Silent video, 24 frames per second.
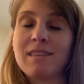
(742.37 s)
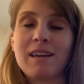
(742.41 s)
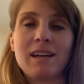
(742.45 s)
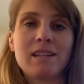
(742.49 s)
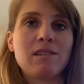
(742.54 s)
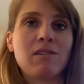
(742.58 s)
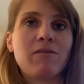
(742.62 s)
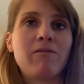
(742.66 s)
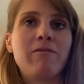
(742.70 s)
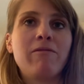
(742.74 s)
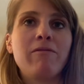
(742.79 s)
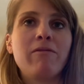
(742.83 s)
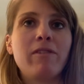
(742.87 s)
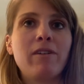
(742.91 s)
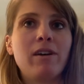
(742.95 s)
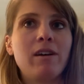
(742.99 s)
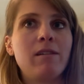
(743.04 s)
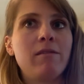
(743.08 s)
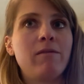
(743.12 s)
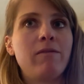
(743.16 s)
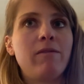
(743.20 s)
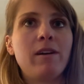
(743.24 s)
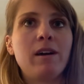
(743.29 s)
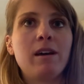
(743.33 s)
that's a
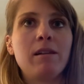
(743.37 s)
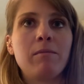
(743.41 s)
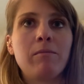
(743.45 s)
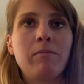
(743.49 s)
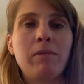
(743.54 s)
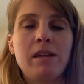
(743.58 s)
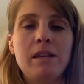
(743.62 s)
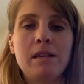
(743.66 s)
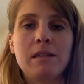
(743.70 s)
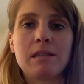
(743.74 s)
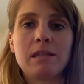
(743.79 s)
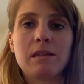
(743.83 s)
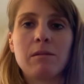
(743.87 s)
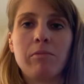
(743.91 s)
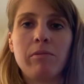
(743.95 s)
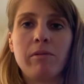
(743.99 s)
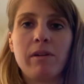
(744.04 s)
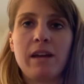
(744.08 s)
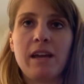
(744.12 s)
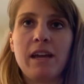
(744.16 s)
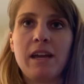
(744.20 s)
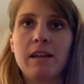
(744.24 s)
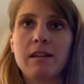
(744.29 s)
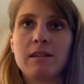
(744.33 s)
fun piece to
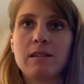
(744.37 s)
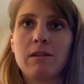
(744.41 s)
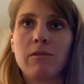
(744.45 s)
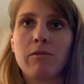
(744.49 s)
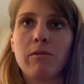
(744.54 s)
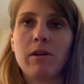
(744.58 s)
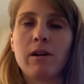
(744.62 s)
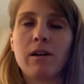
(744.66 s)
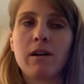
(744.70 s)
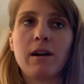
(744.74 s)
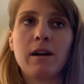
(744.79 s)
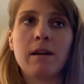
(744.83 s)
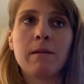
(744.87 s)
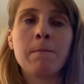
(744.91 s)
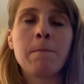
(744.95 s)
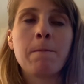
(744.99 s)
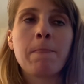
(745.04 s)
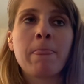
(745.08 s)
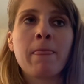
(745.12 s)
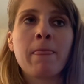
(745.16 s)
play, to work on.